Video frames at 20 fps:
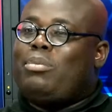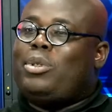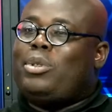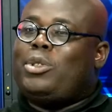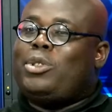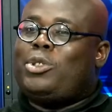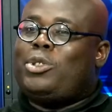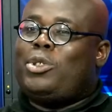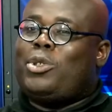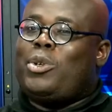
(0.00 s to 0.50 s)
be
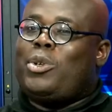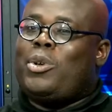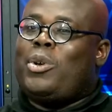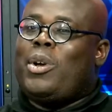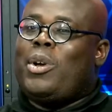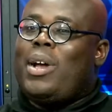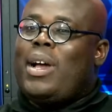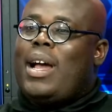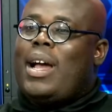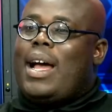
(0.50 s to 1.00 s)
able
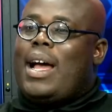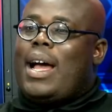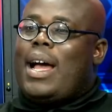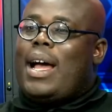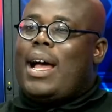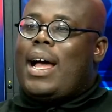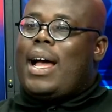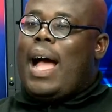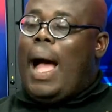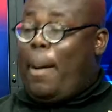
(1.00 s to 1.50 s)
to
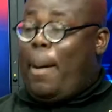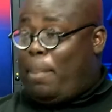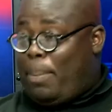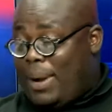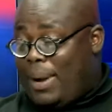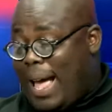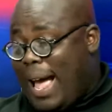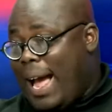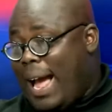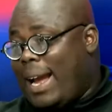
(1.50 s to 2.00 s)

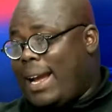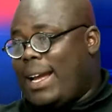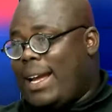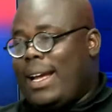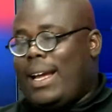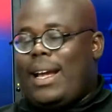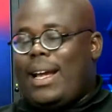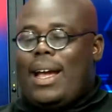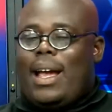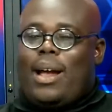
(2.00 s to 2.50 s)
apply
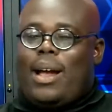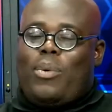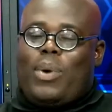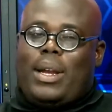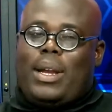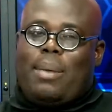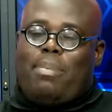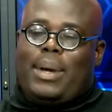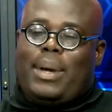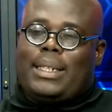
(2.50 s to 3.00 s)

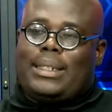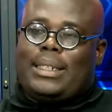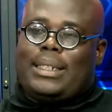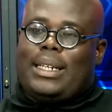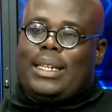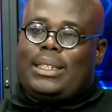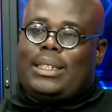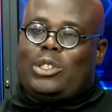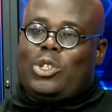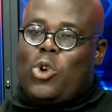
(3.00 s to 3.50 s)
when the
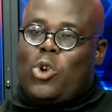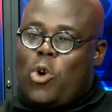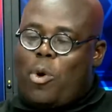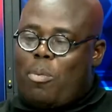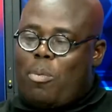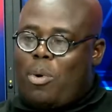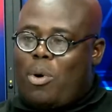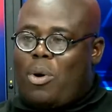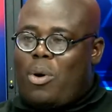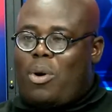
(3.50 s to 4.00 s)
person is
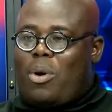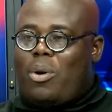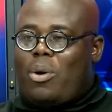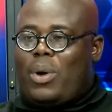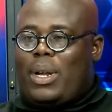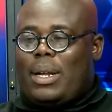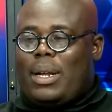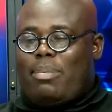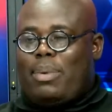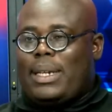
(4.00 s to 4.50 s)
no more, or
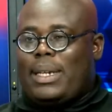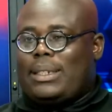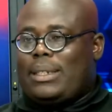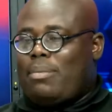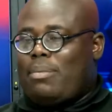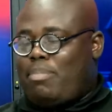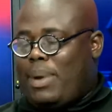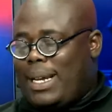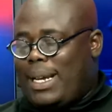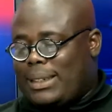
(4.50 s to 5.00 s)
when the
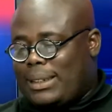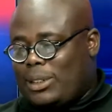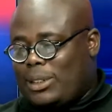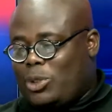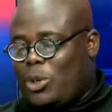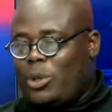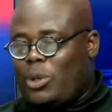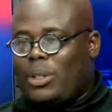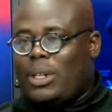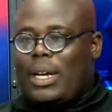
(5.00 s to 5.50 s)
person
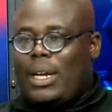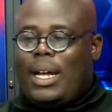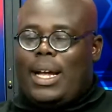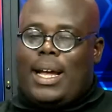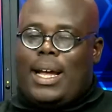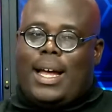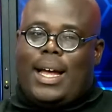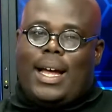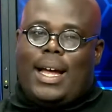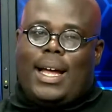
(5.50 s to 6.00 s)
passes on
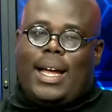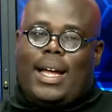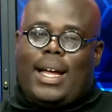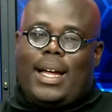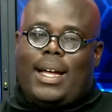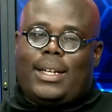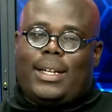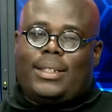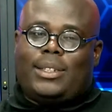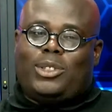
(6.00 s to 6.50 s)

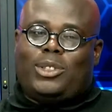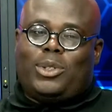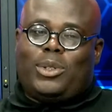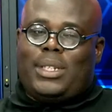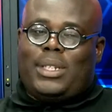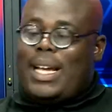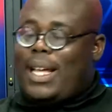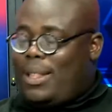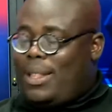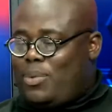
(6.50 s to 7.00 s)
to
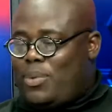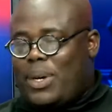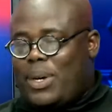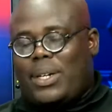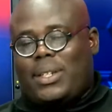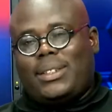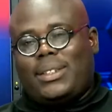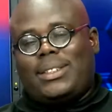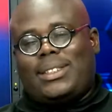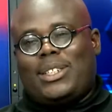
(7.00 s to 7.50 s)
the other
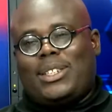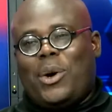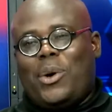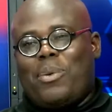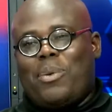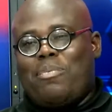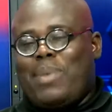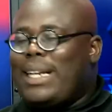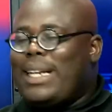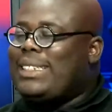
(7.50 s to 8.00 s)
world.
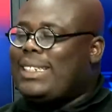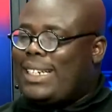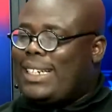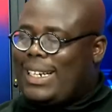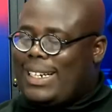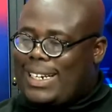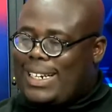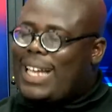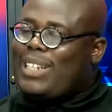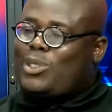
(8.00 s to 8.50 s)
So
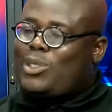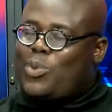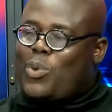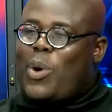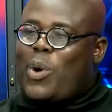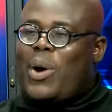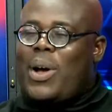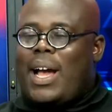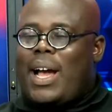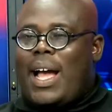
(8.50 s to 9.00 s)
basically that's
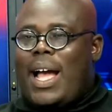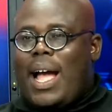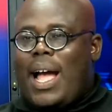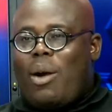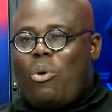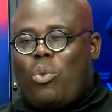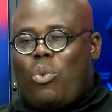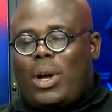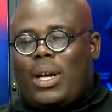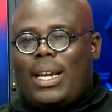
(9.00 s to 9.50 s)
what
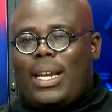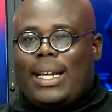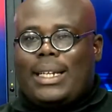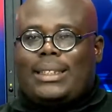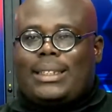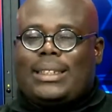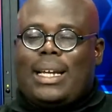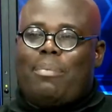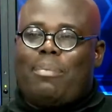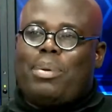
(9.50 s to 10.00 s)
a will
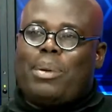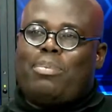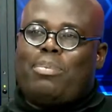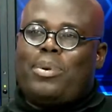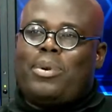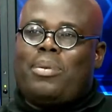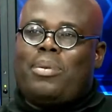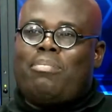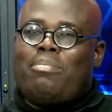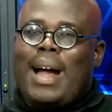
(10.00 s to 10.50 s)
is. Some
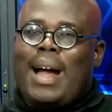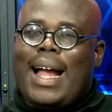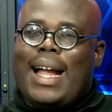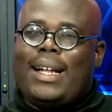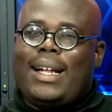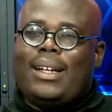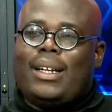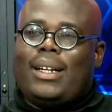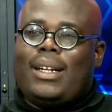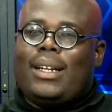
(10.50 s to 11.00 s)
people
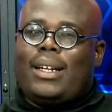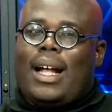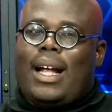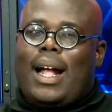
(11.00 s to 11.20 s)
might